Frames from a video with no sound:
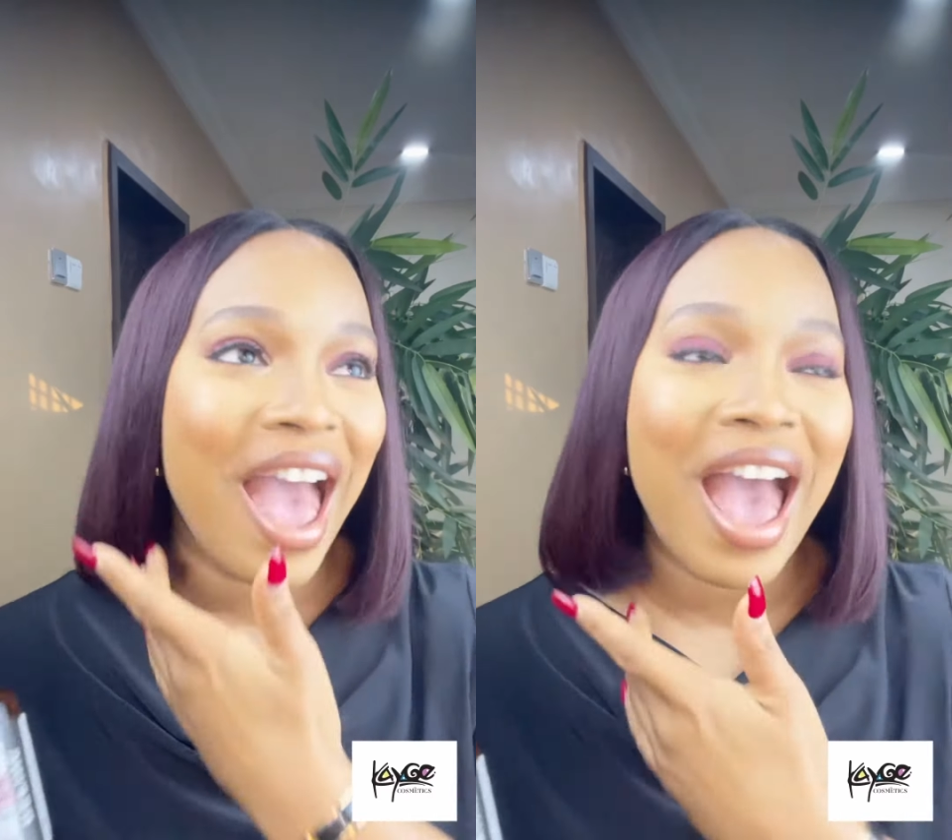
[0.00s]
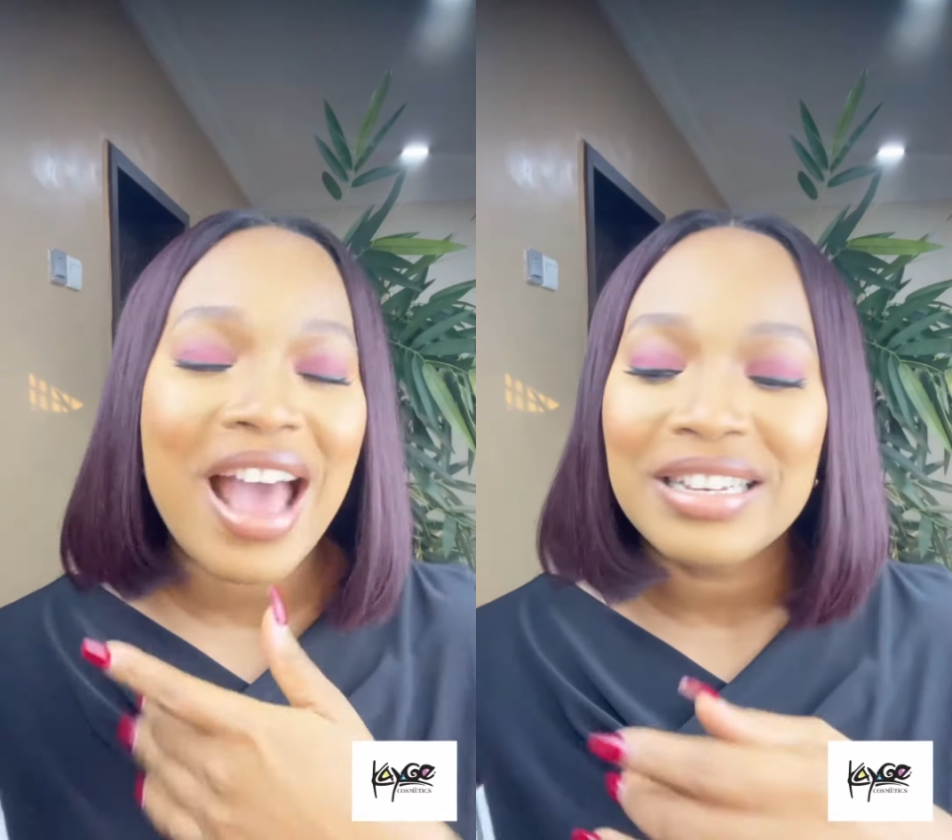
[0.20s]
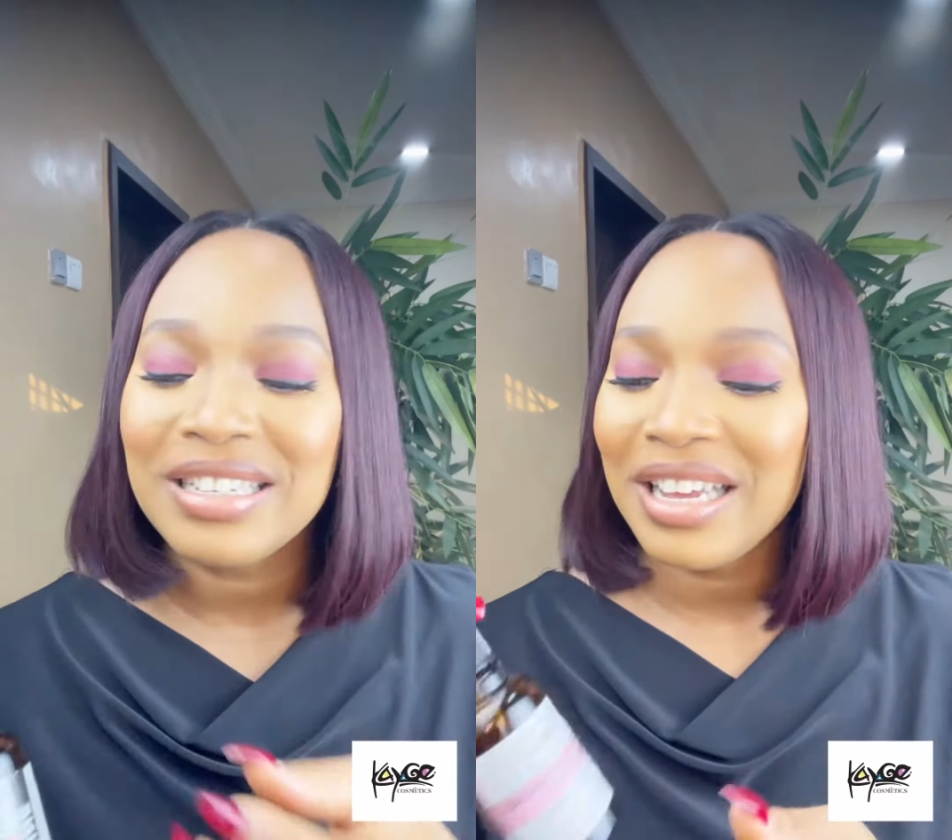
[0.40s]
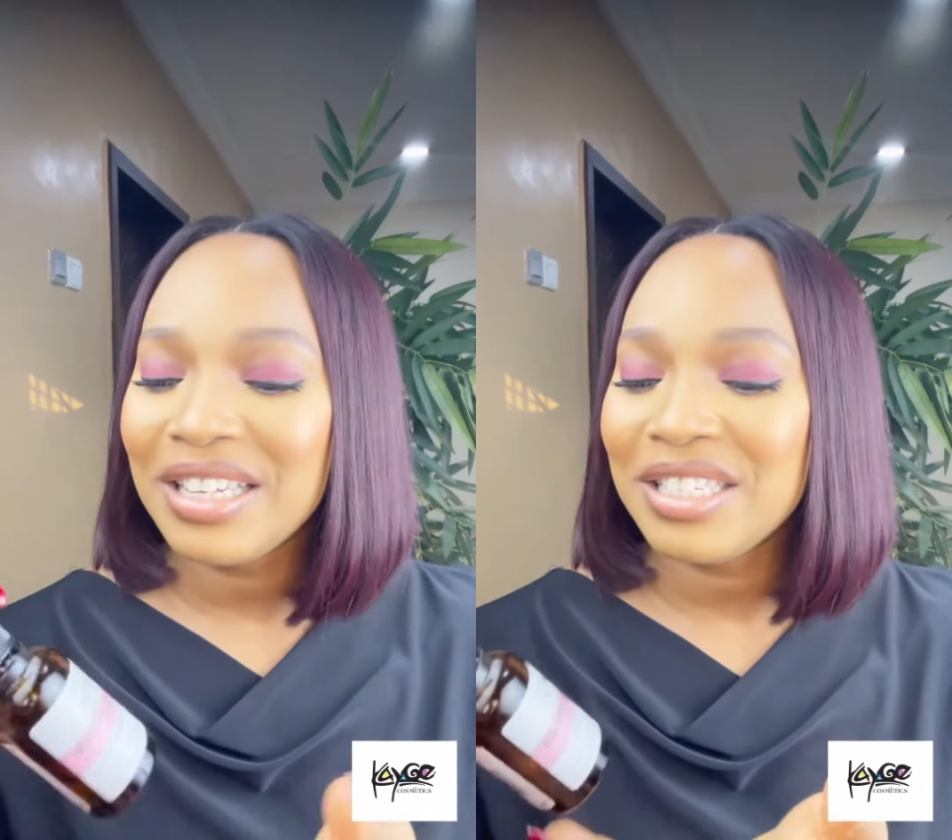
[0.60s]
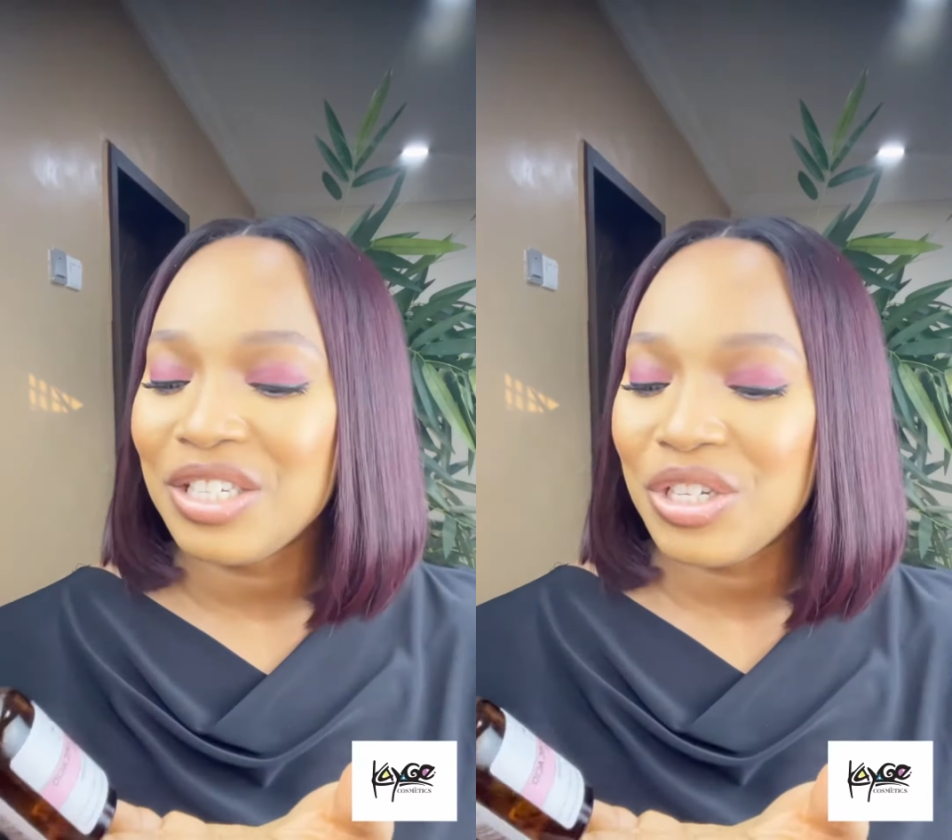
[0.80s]
and
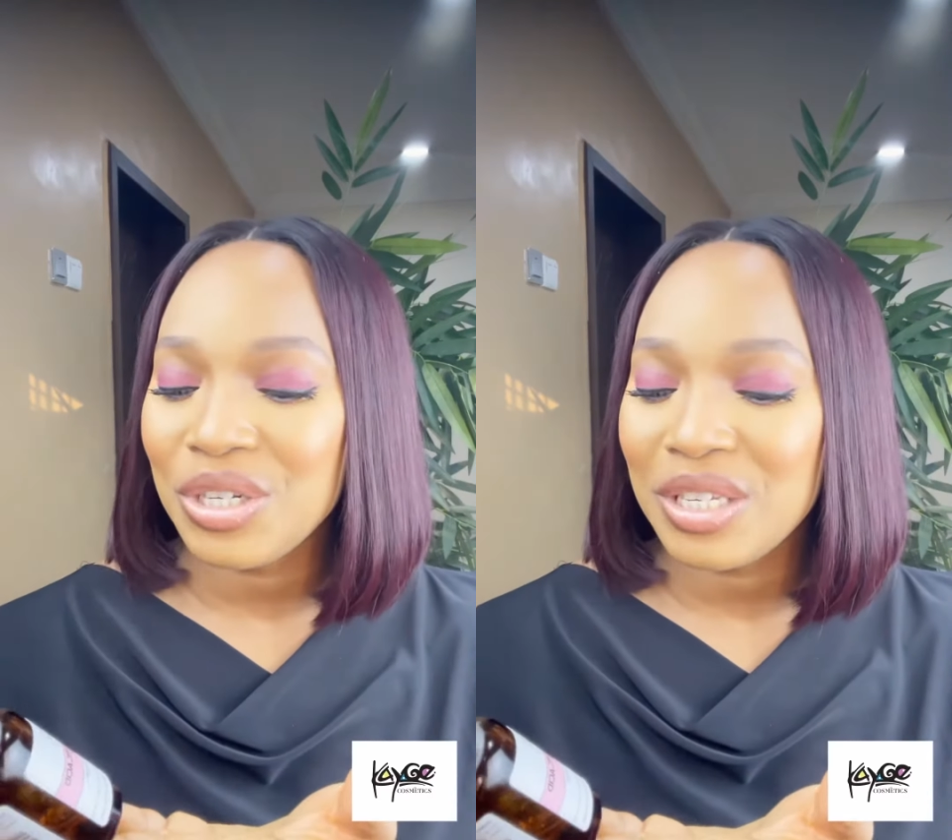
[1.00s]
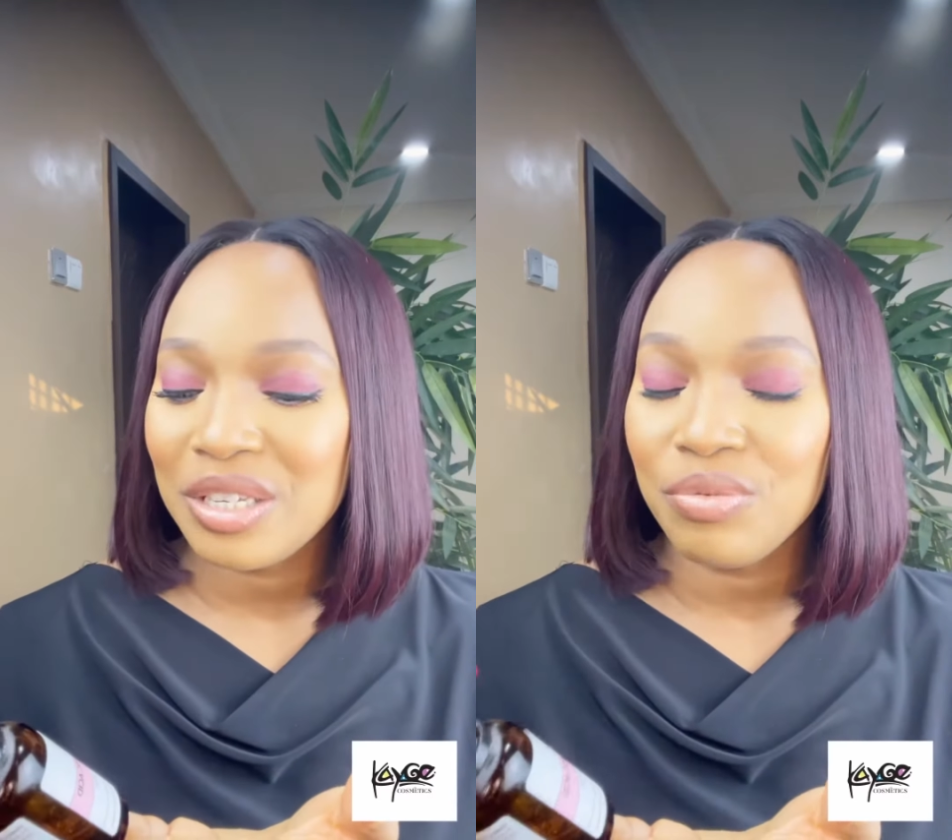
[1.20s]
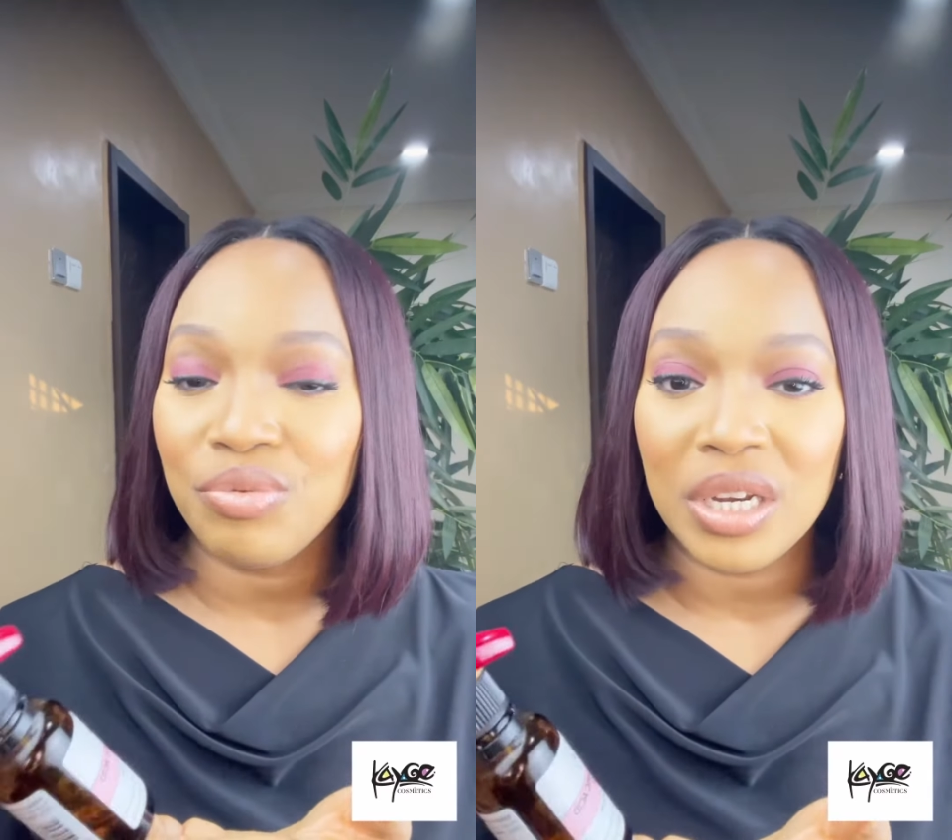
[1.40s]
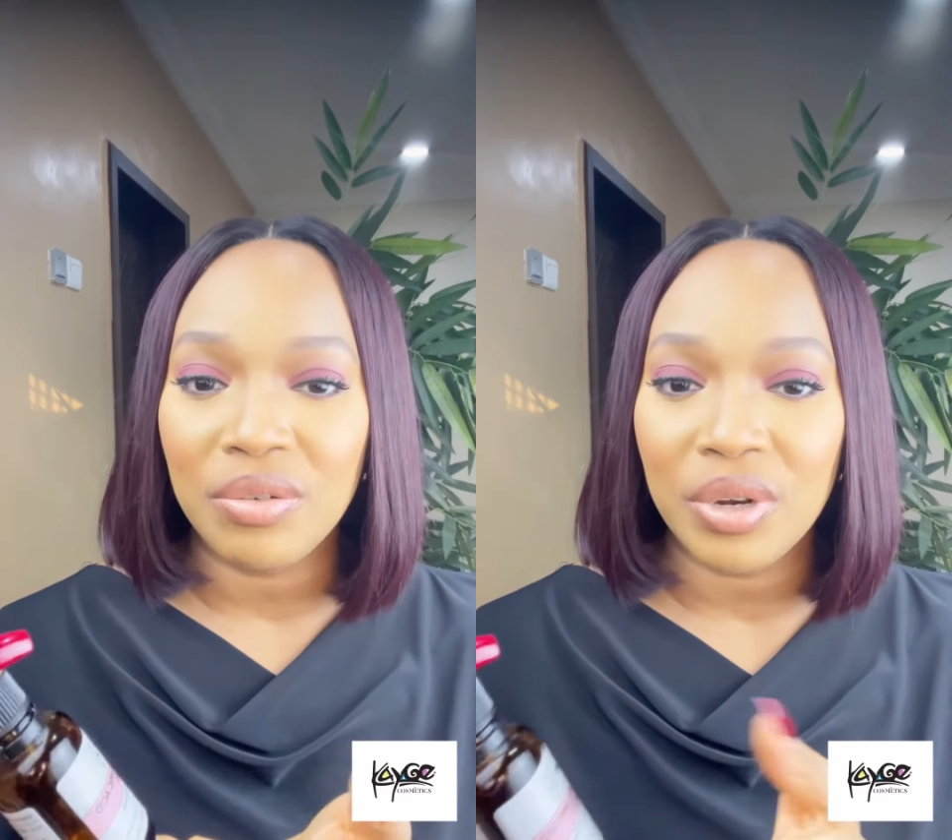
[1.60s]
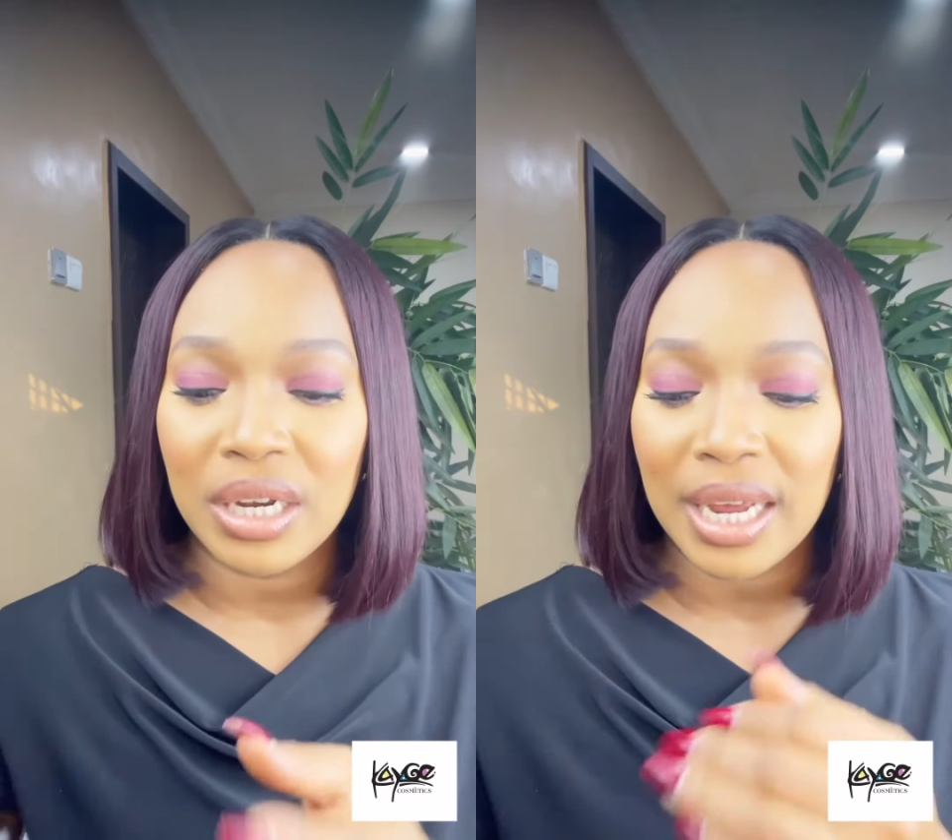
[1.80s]
it's just
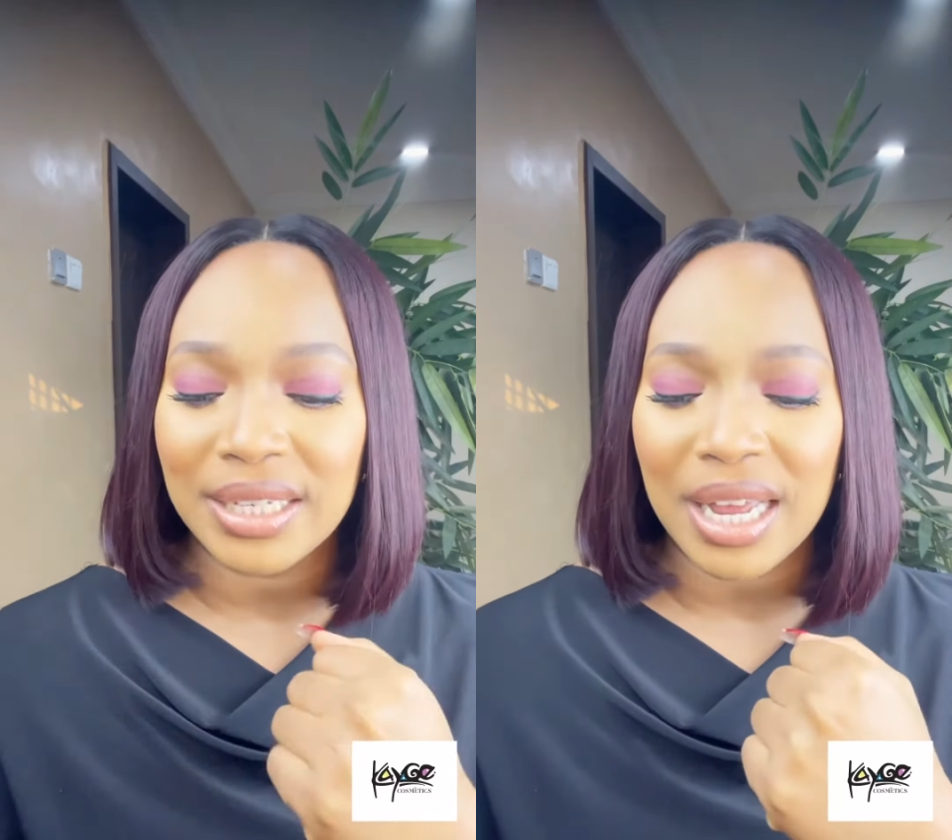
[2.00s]
really, really nice.